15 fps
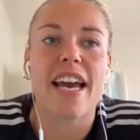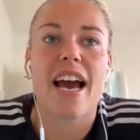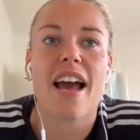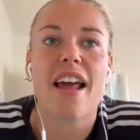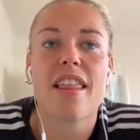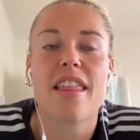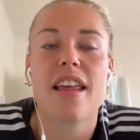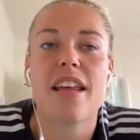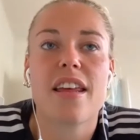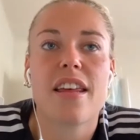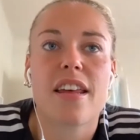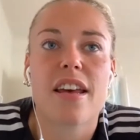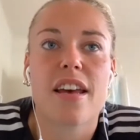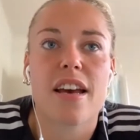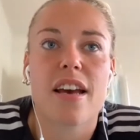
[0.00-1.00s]
I
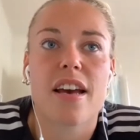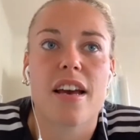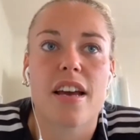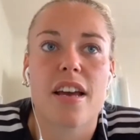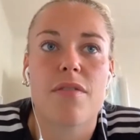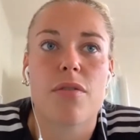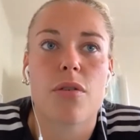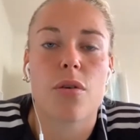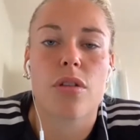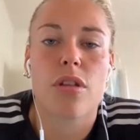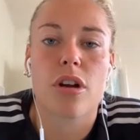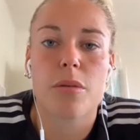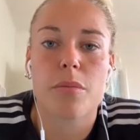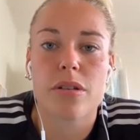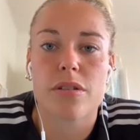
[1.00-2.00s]
think if you
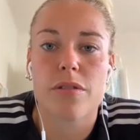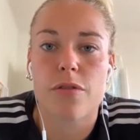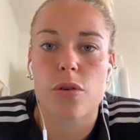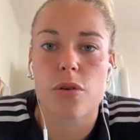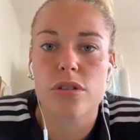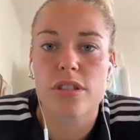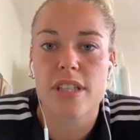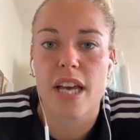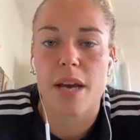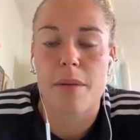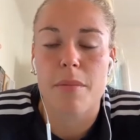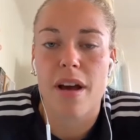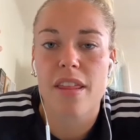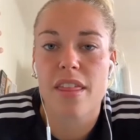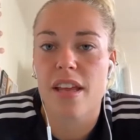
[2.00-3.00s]
talk about the first game,
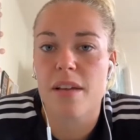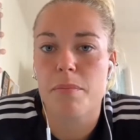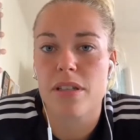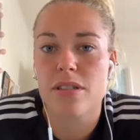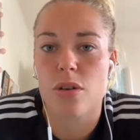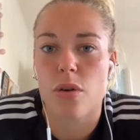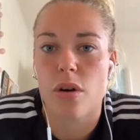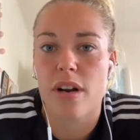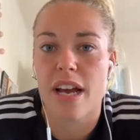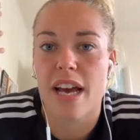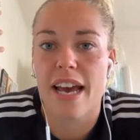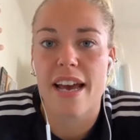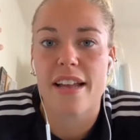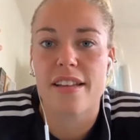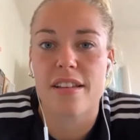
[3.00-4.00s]
I think Barcelona
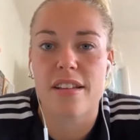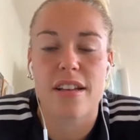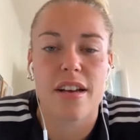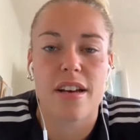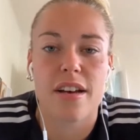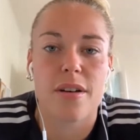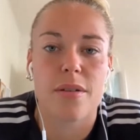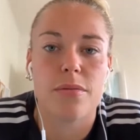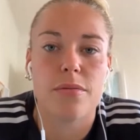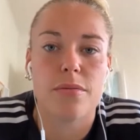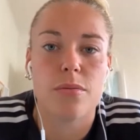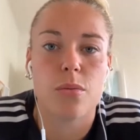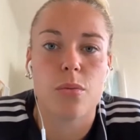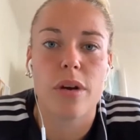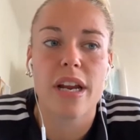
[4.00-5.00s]
had
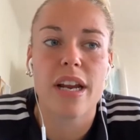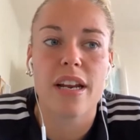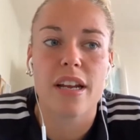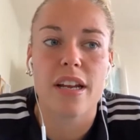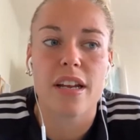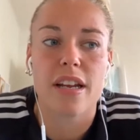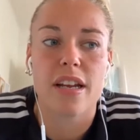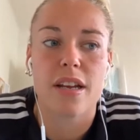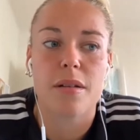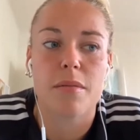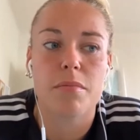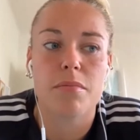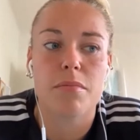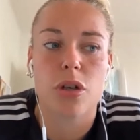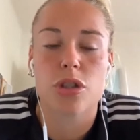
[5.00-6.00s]
really
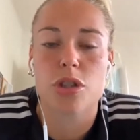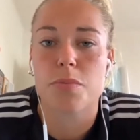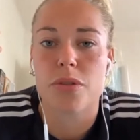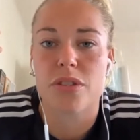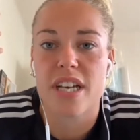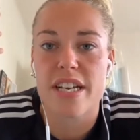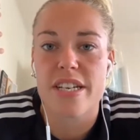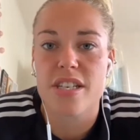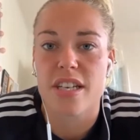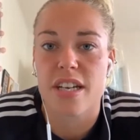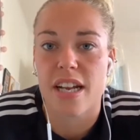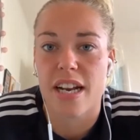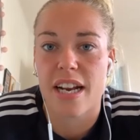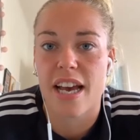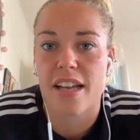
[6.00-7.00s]
much
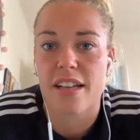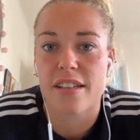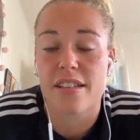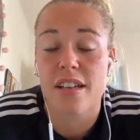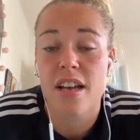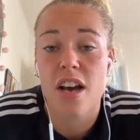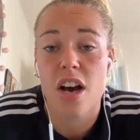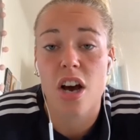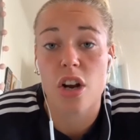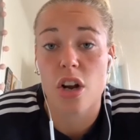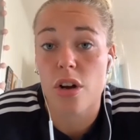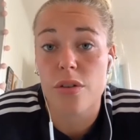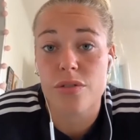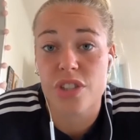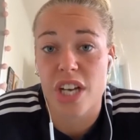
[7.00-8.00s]
possession and had a
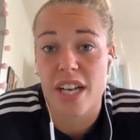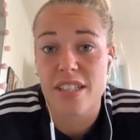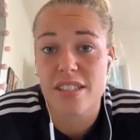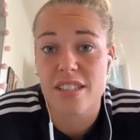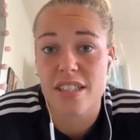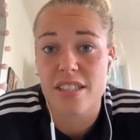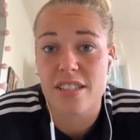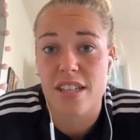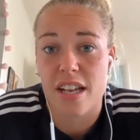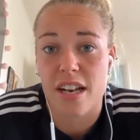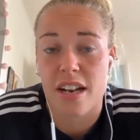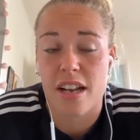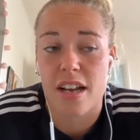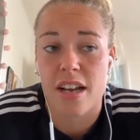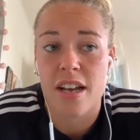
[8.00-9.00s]
lot of chances,
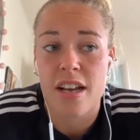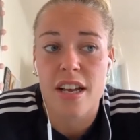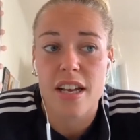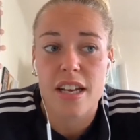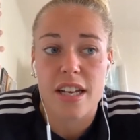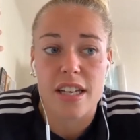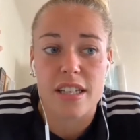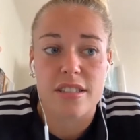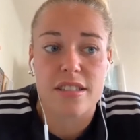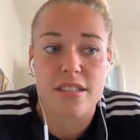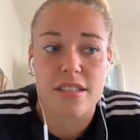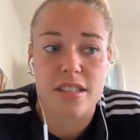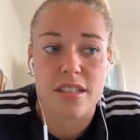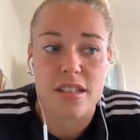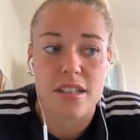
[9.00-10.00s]
and
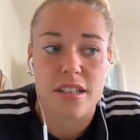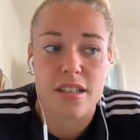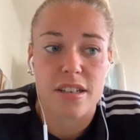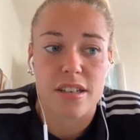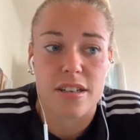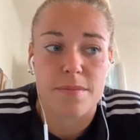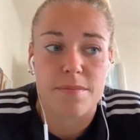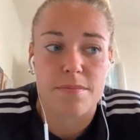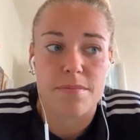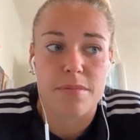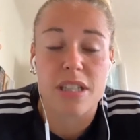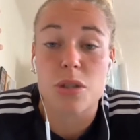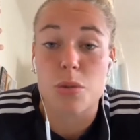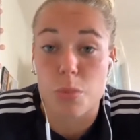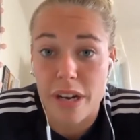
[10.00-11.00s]

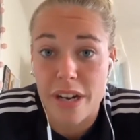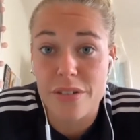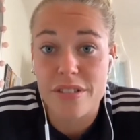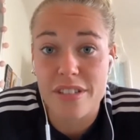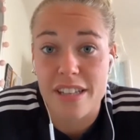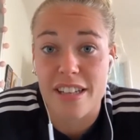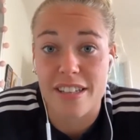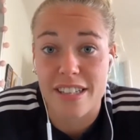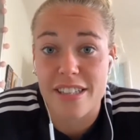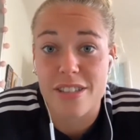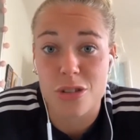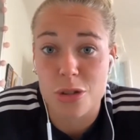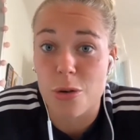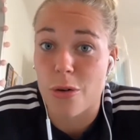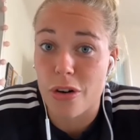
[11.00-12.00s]
it's weird that they
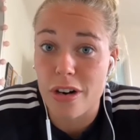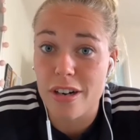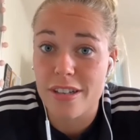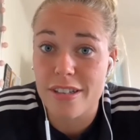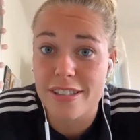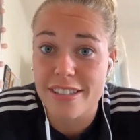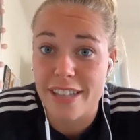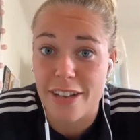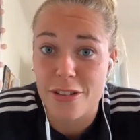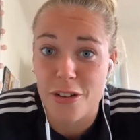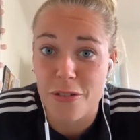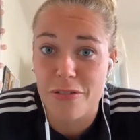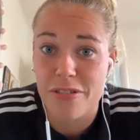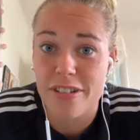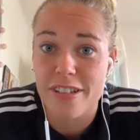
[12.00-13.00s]
didn't score, kind of.